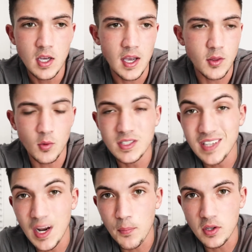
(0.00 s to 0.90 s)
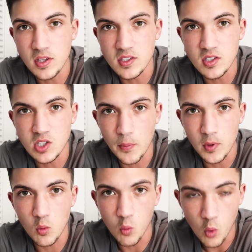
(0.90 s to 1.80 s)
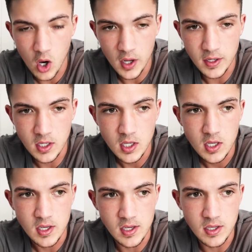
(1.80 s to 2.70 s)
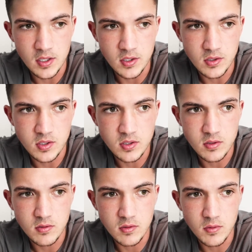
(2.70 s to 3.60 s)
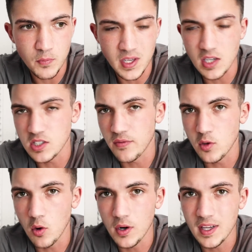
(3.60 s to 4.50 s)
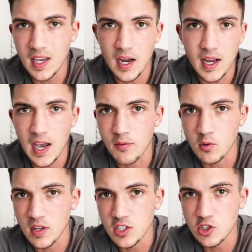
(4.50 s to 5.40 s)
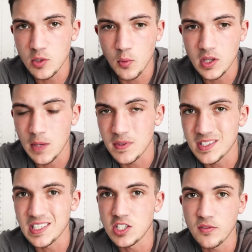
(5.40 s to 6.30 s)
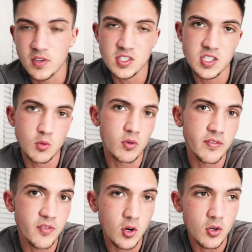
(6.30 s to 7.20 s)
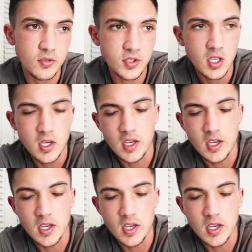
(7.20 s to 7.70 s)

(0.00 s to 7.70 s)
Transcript: And the reason I put this as number one is because if you already kind of have a relationship with them, it's easy to send referrals.